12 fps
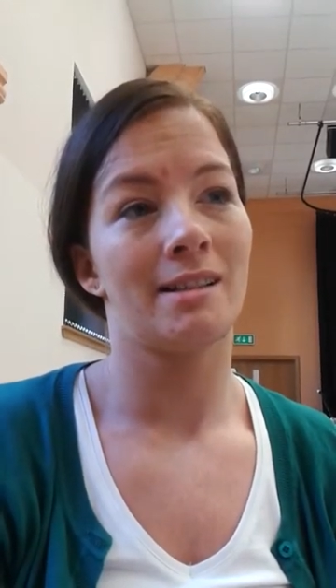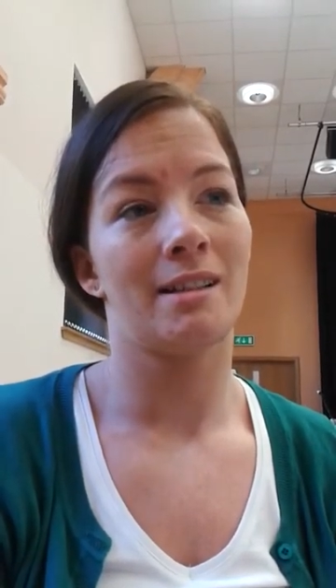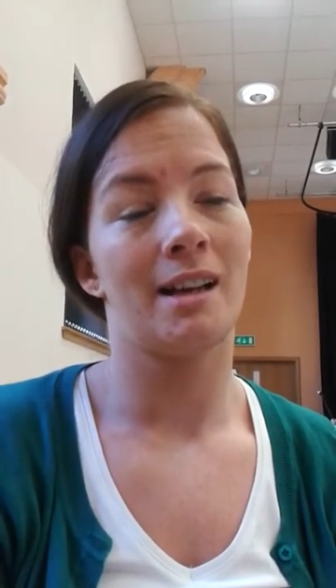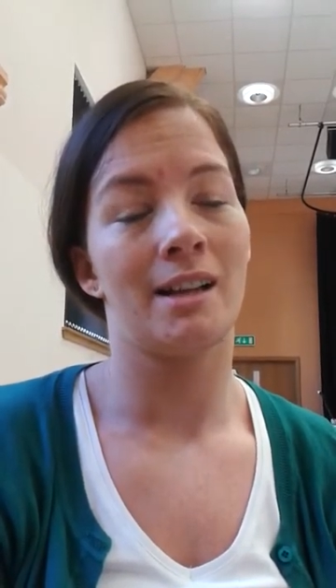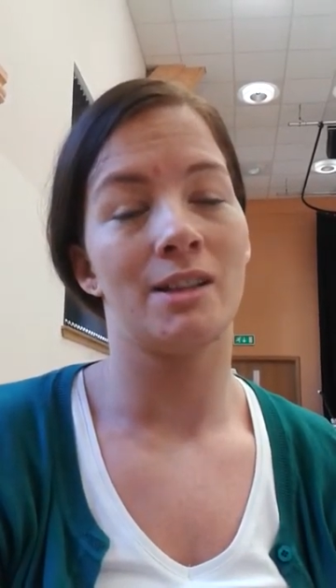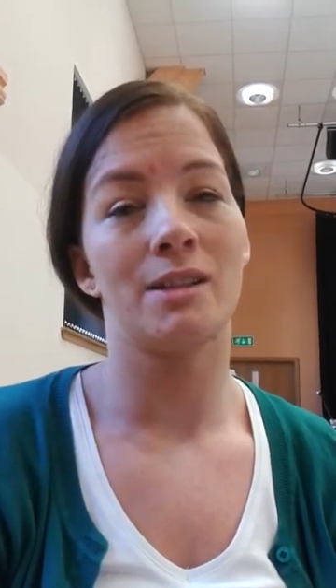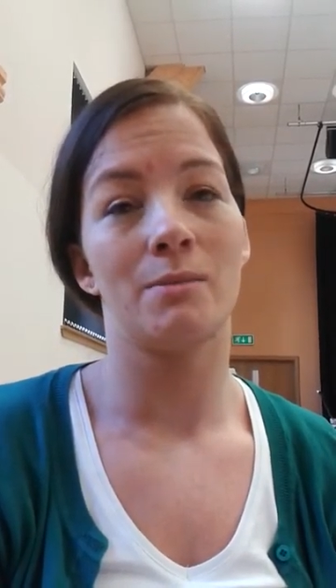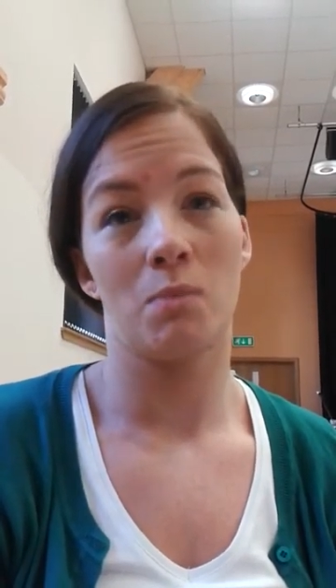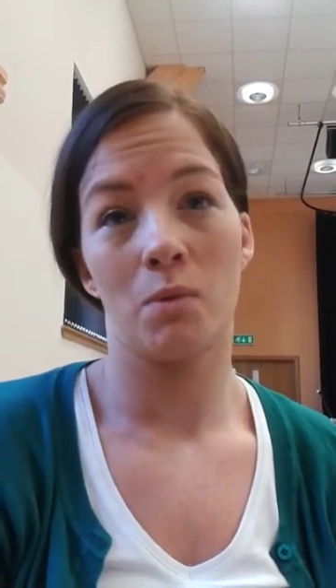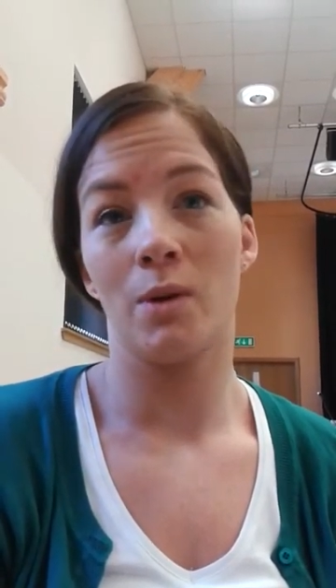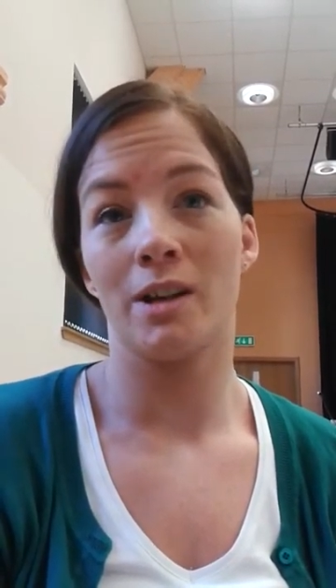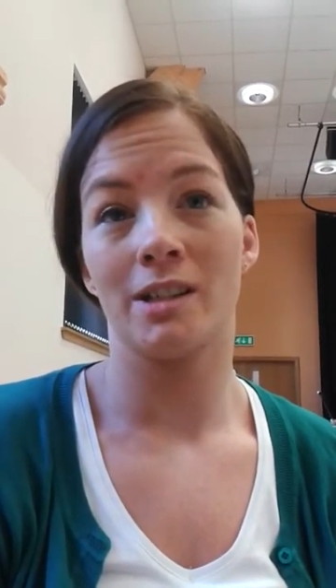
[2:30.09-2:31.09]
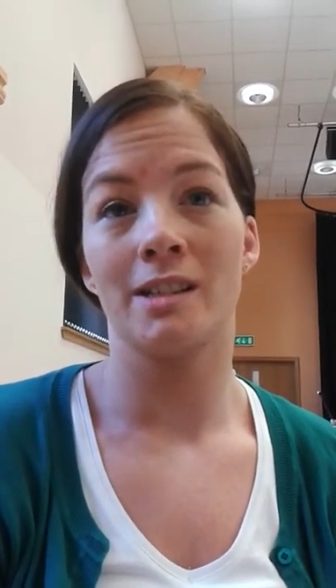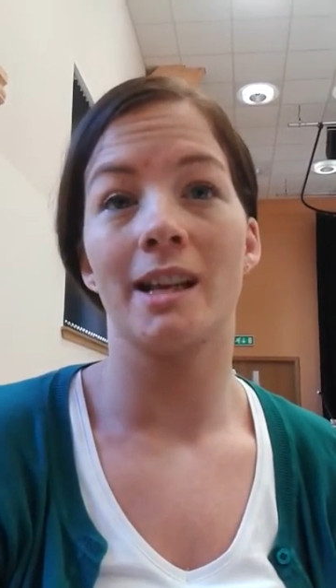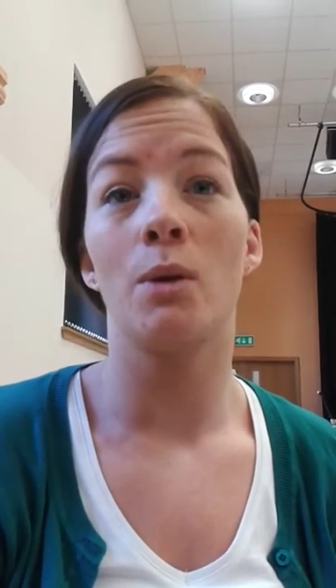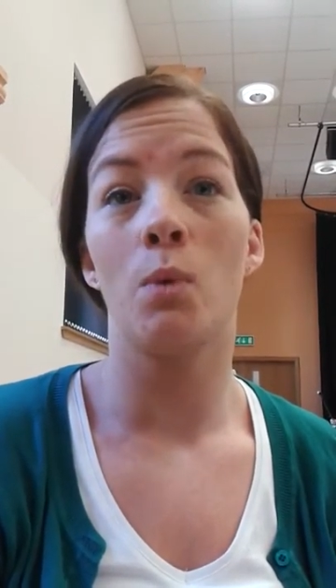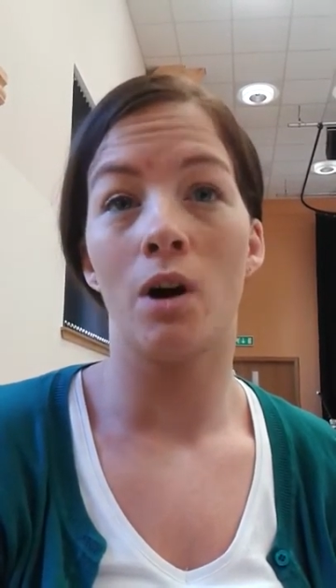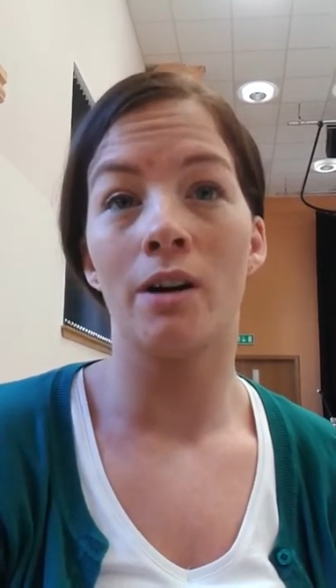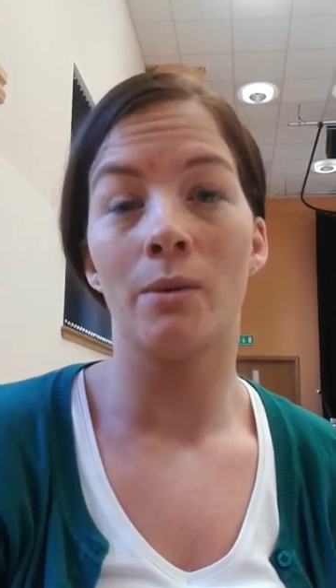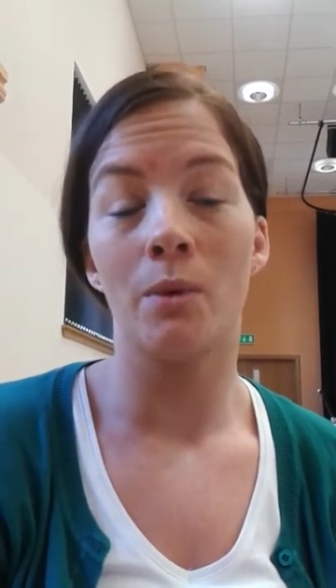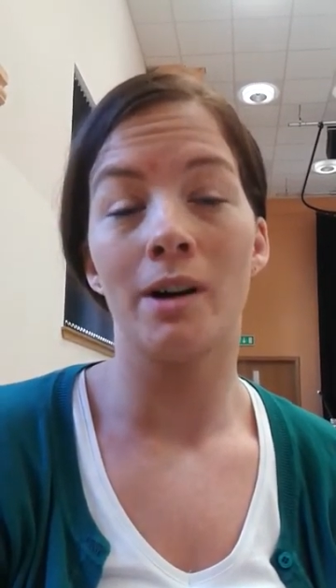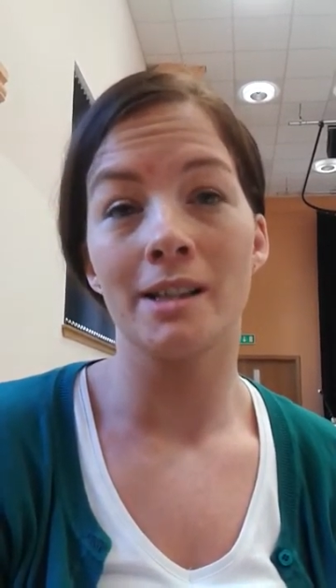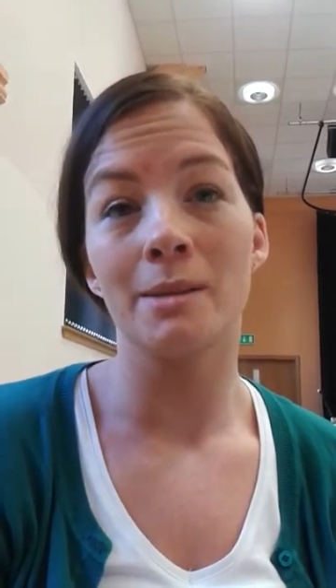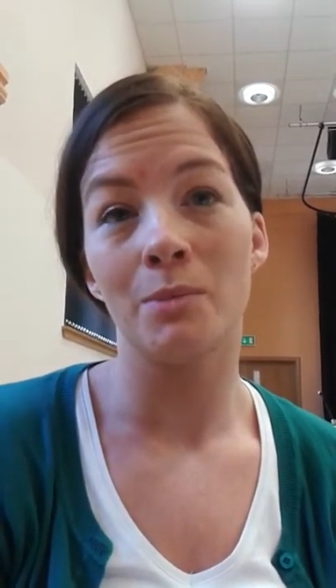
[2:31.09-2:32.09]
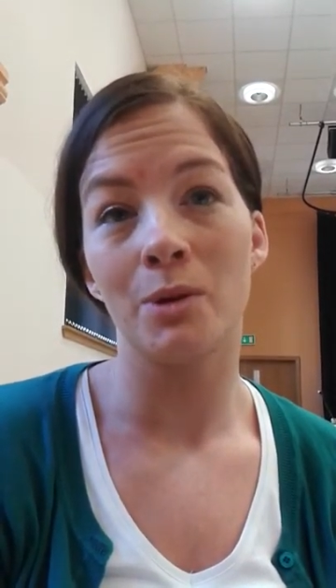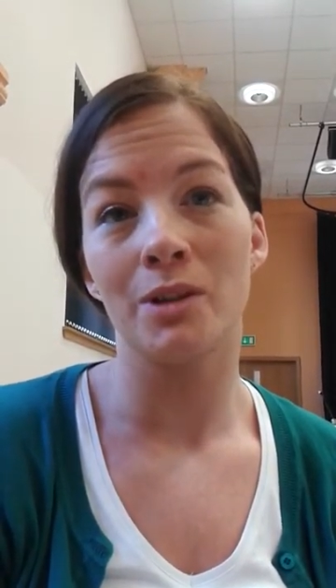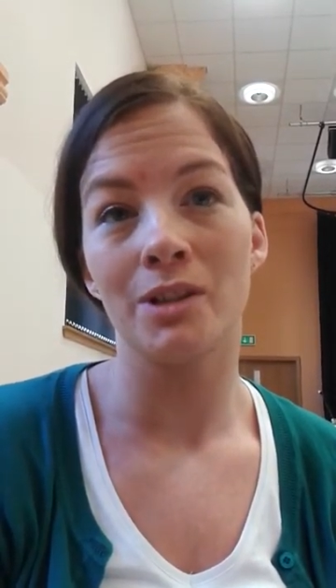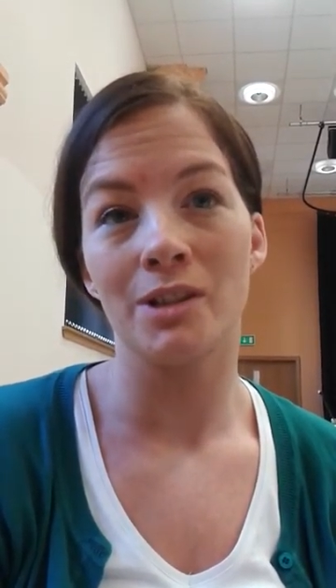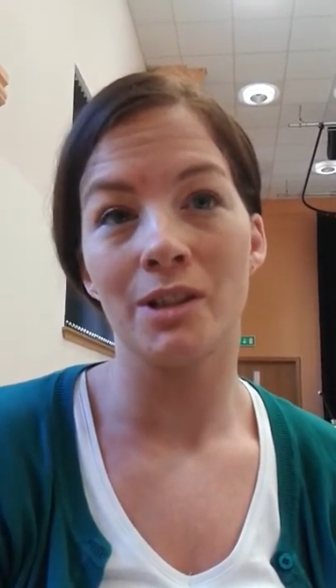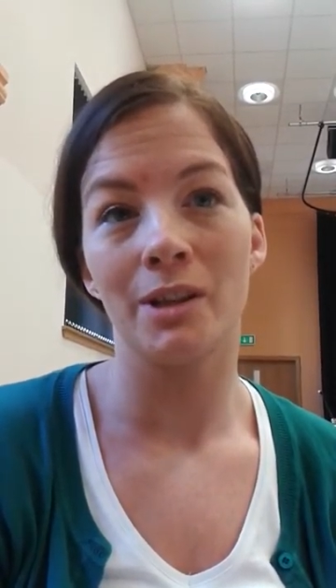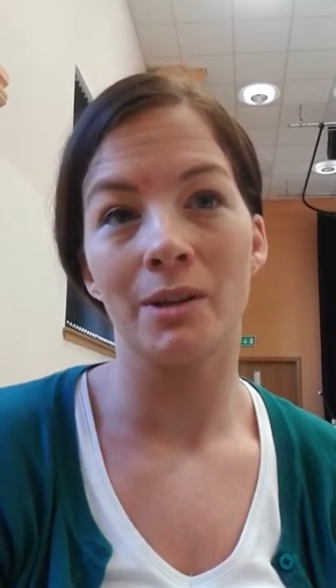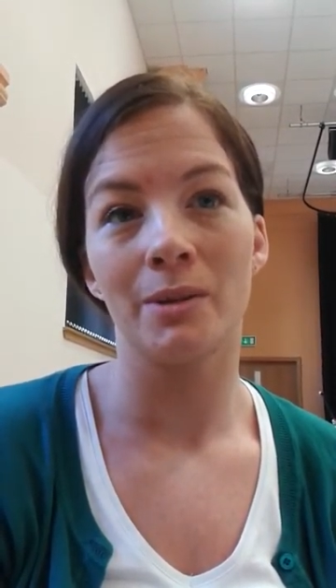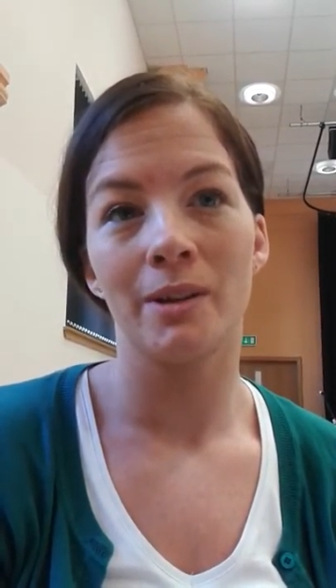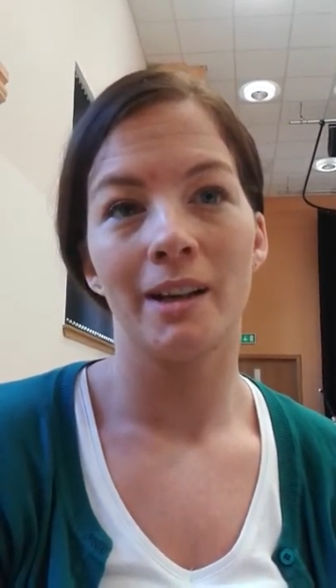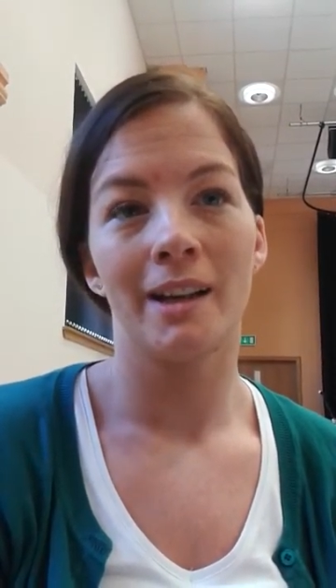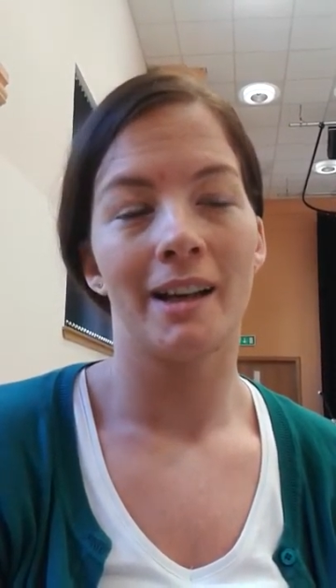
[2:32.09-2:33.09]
clients questions like, what is important to you?